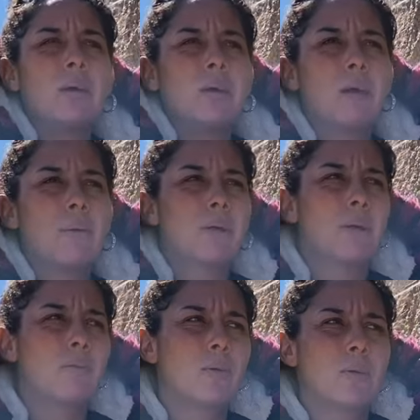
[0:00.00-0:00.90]
Yeah, where do you
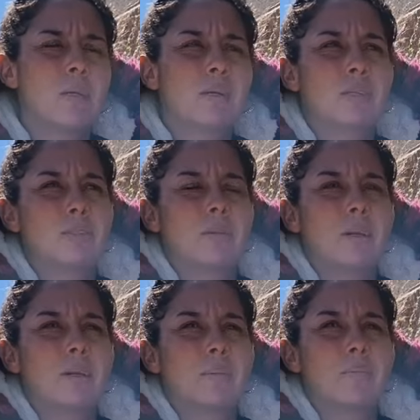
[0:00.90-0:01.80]
come from? And they look at you
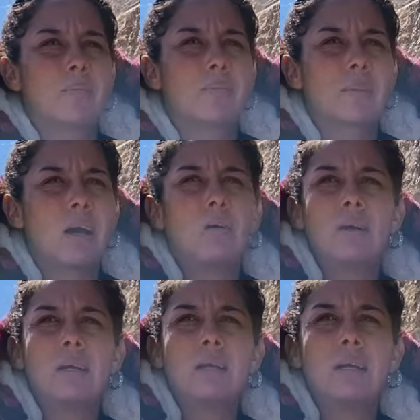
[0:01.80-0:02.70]
like, I don't know why
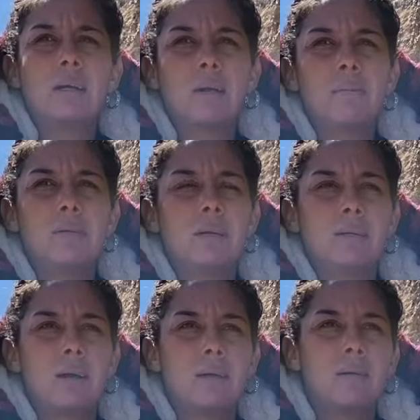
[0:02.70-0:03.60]
they look at me like
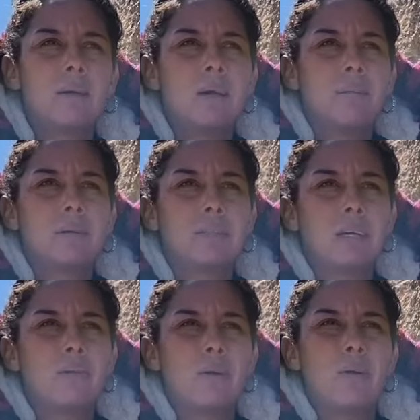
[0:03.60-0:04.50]
that. But it's
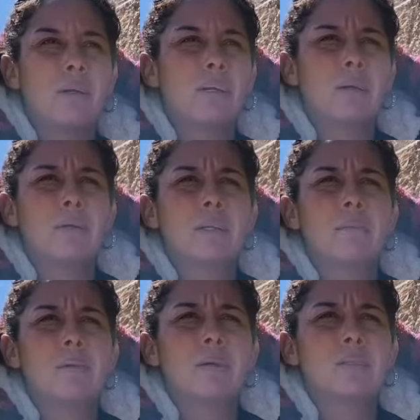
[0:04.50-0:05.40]
like, wait, why do they look at me like
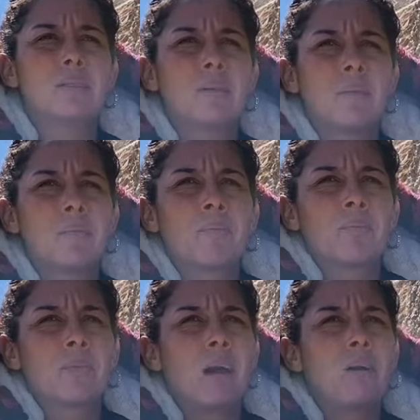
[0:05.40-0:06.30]
that? Because
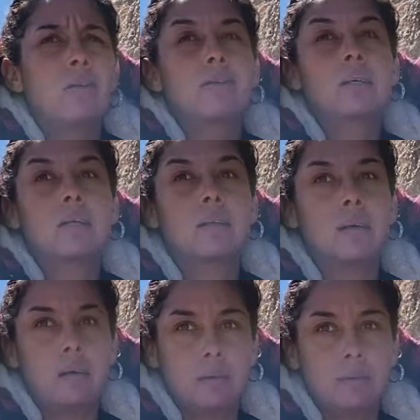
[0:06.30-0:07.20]
I don't know if it's like
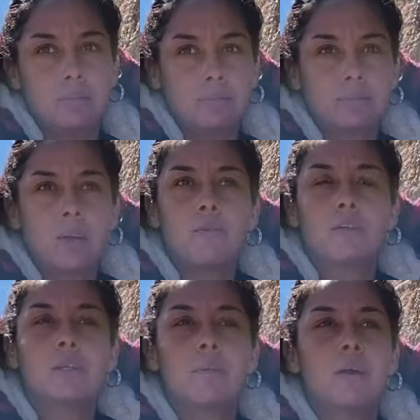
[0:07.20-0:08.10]
the
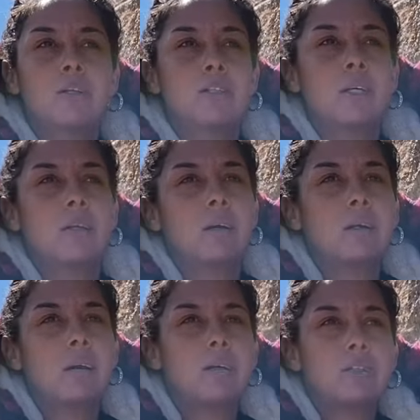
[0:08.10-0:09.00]
fucked up energy and the
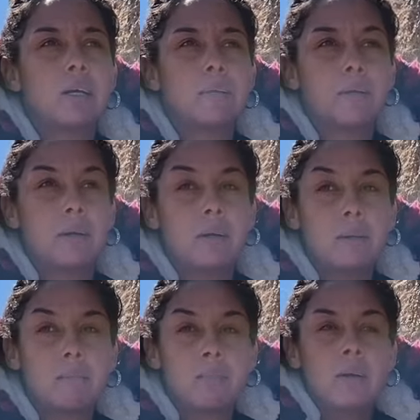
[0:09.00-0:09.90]
ugly energy I bring.
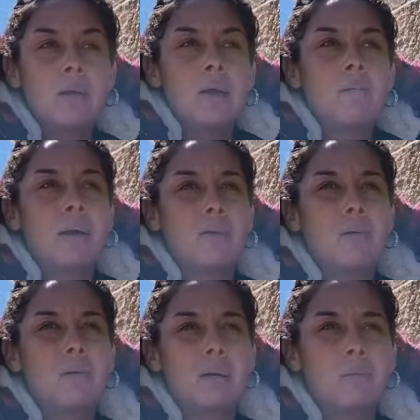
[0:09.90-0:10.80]
Mm-hmm. I know
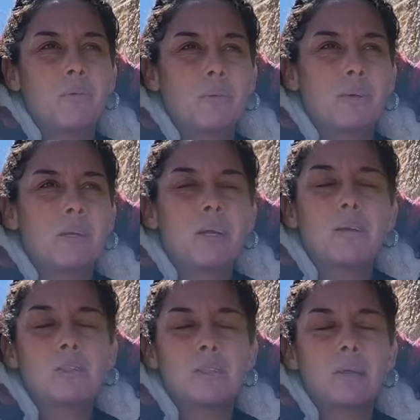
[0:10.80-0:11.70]
I'm a real good
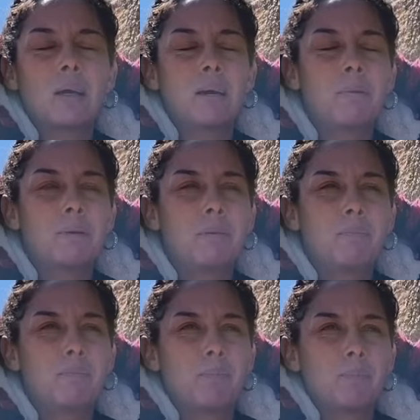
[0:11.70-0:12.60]
energy. Like, I'm a good
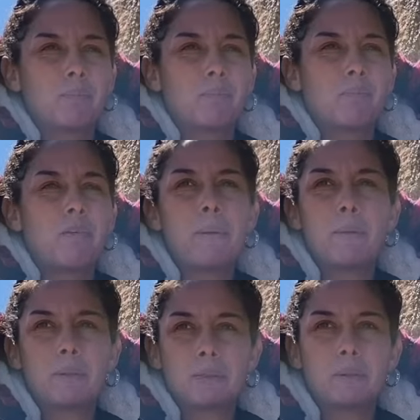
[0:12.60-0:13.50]
vibe
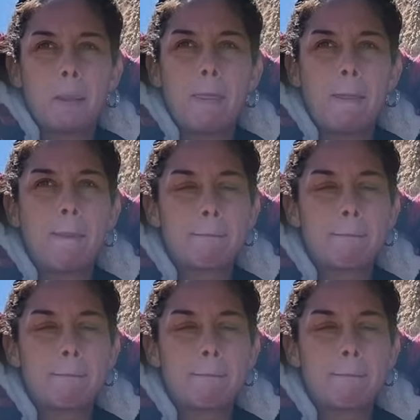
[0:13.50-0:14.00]
person, you know?